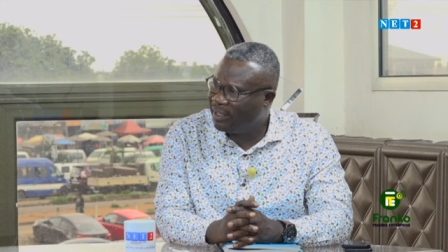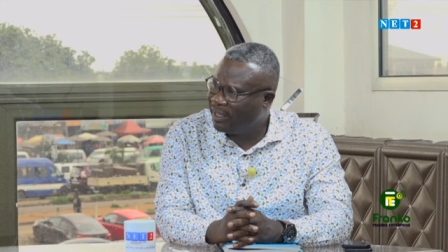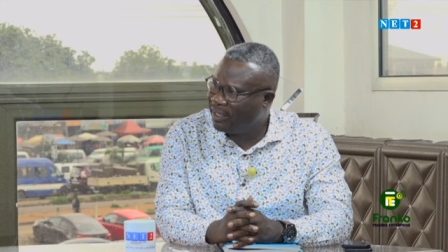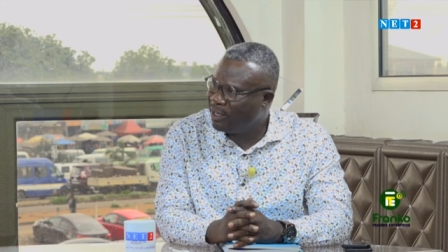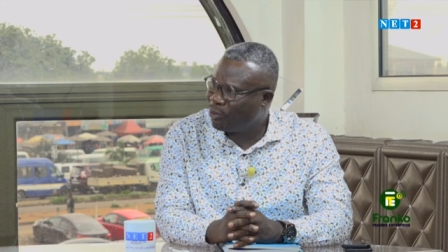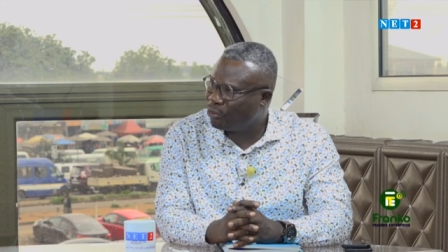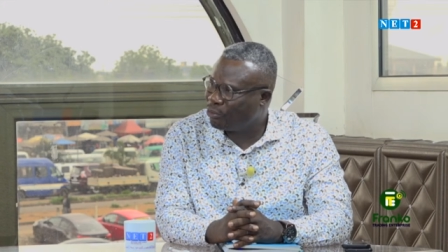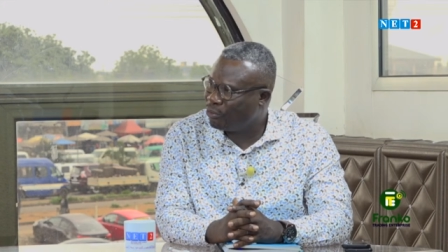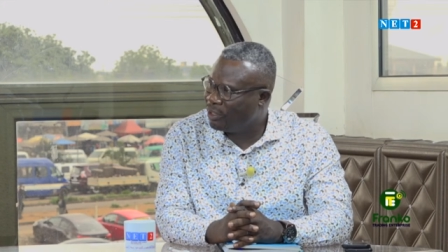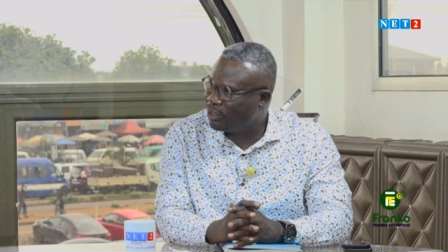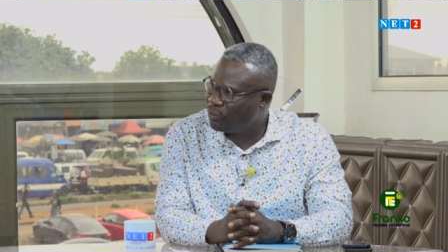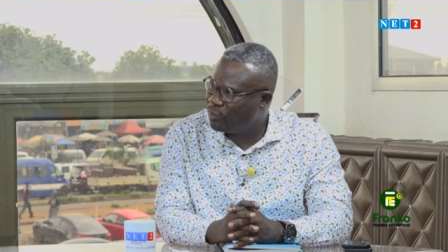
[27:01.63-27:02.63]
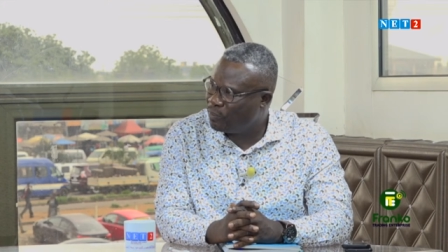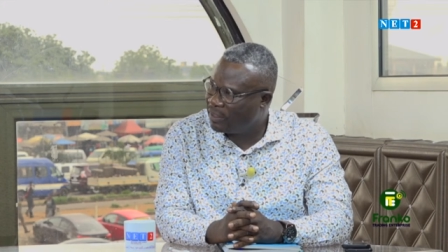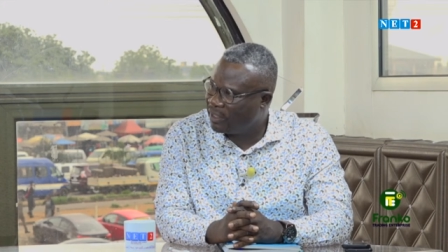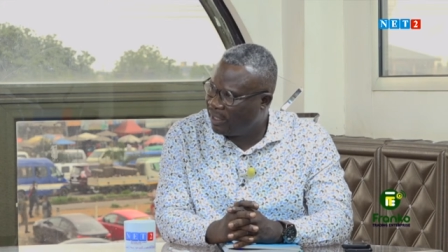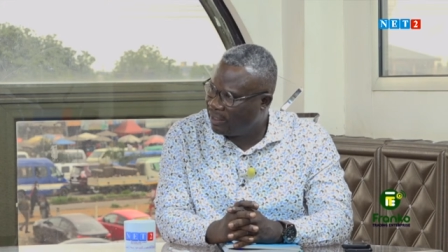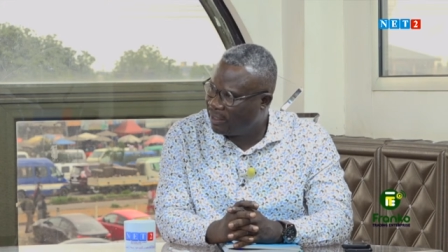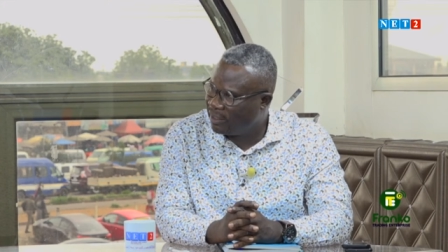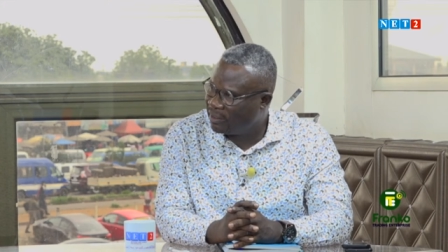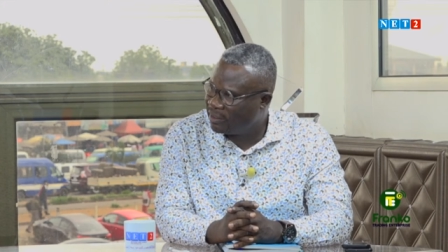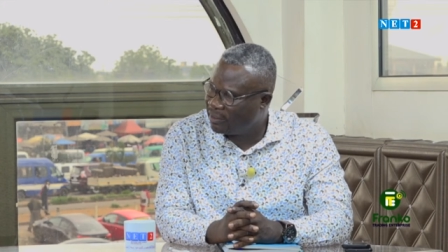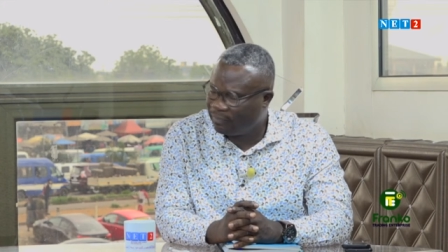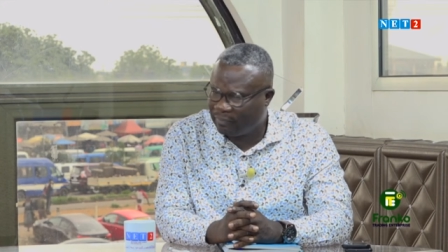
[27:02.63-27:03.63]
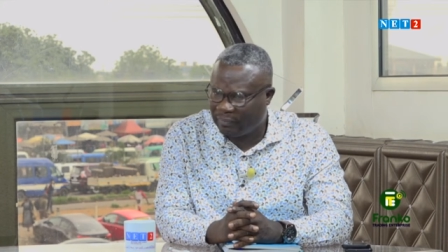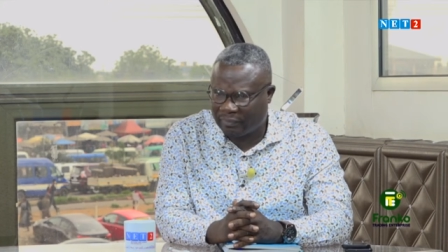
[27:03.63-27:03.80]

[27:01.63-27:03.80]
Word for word: and they got to the super delegates. Mm.